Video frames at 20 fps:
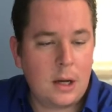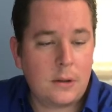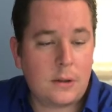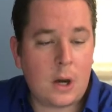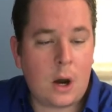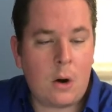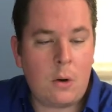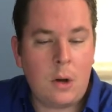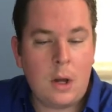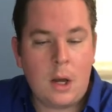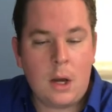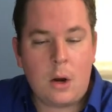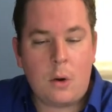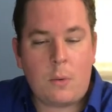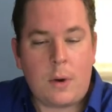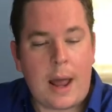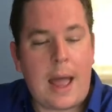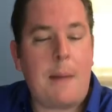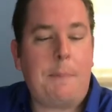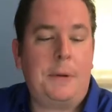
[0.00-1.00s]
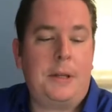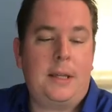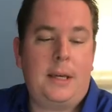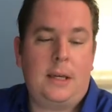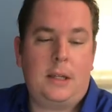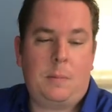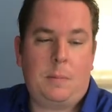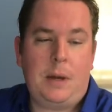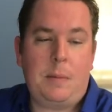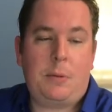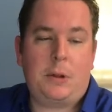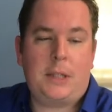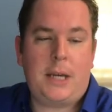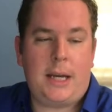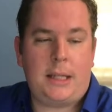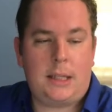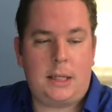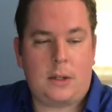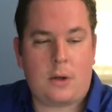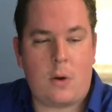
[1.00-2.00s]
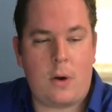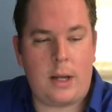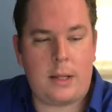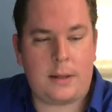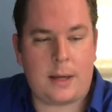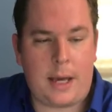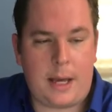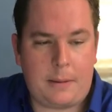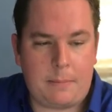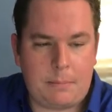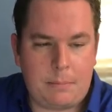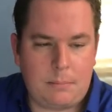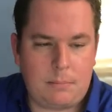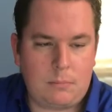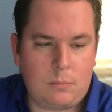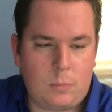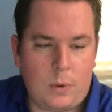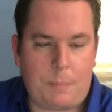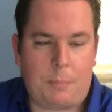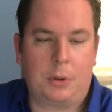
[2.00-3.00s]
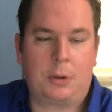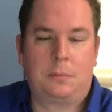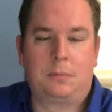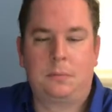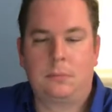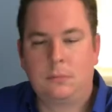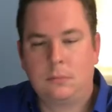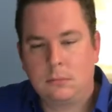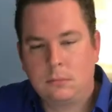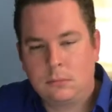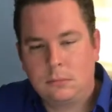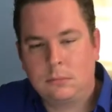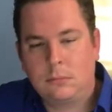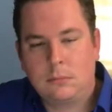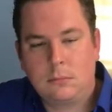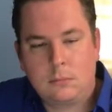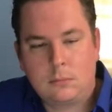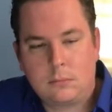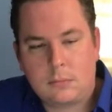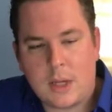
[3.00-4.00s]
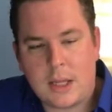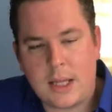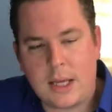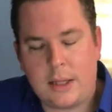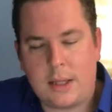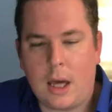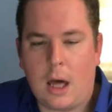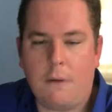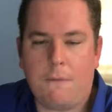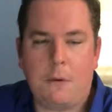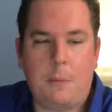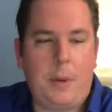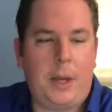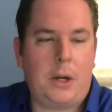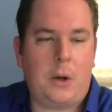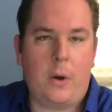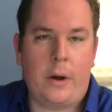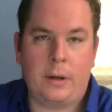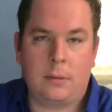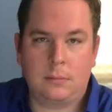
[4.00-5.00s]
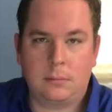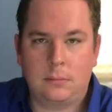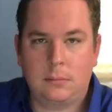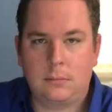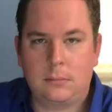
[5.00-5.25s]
So what happens is people take these coins like Ripple, and they sell it for Bitcoin